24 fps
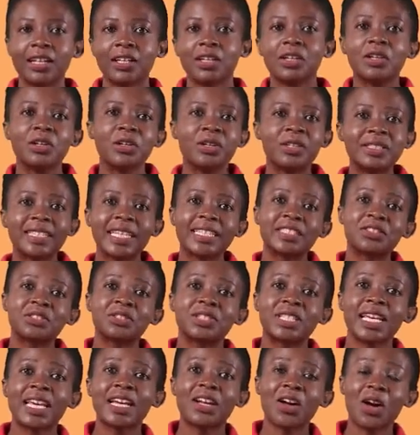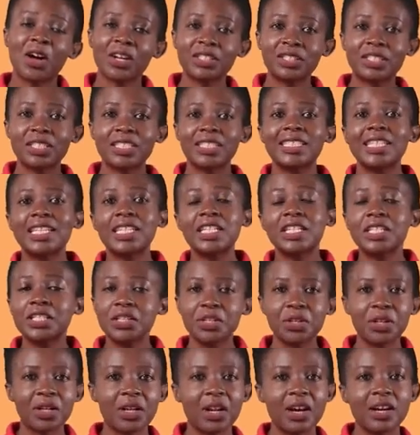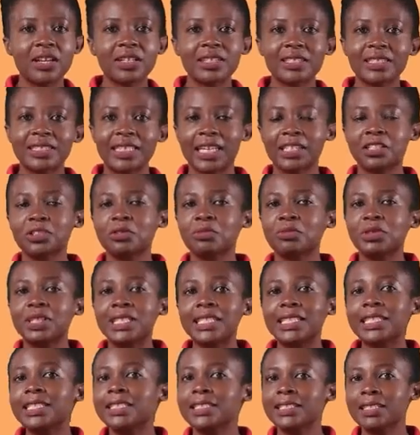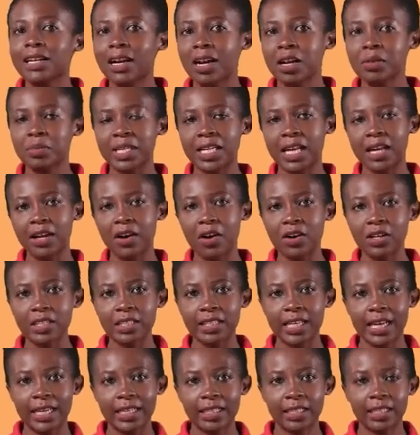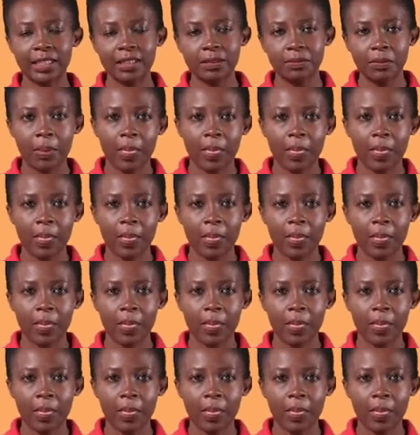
You learned that you take oxygen into your lungs and you release carbon dioxide.